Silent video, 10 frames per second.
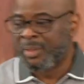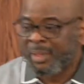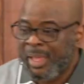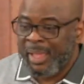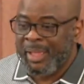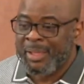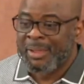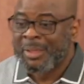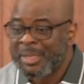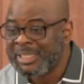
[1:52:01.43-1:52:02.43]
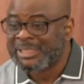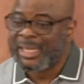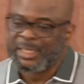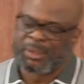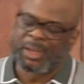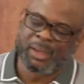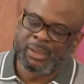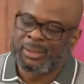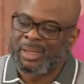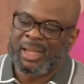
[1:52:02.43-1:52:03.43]
Yeah? Initially, they were like,
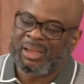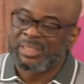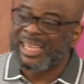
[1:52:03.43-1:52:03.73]
oh, I have this.